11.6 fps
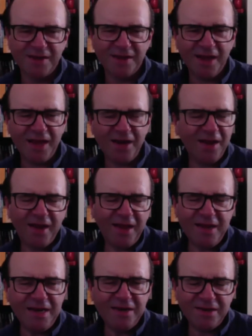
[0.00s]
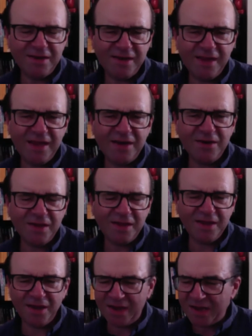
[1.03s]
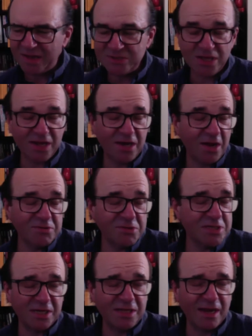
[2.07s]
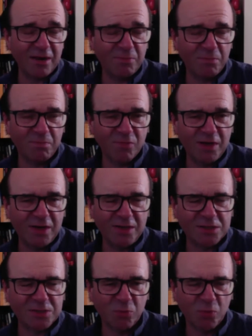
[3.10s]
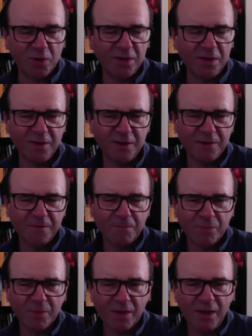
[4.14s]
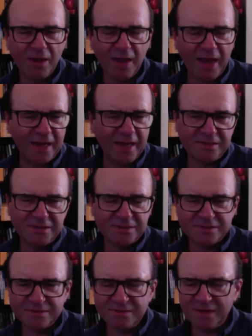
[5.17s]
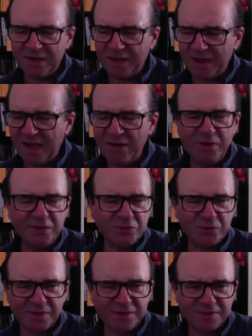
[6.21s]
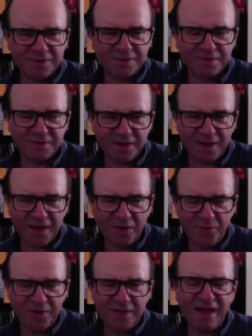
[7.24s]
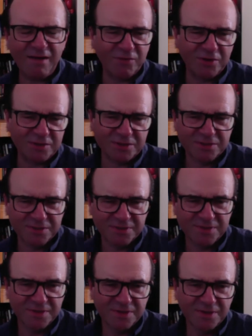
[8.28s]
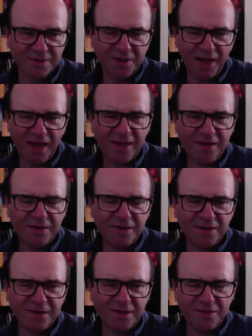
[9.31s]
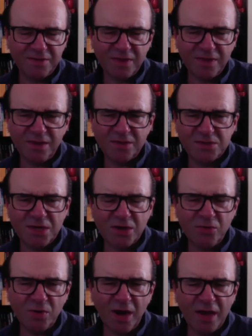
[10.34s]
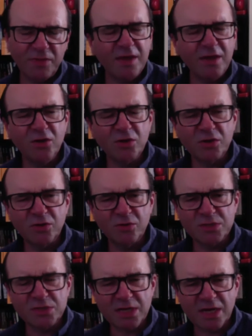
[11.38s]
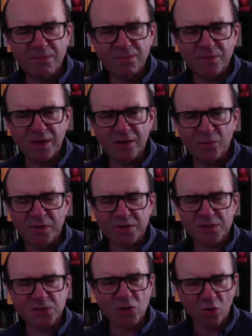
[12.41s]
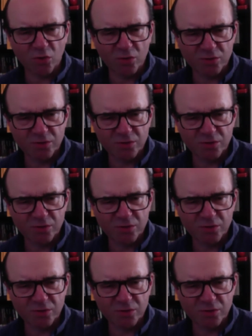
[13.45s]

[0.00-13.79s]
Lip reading: And I was sitting down reading this morning, and I went to it. I went to that verse. And so I think you can do the same thing with a song.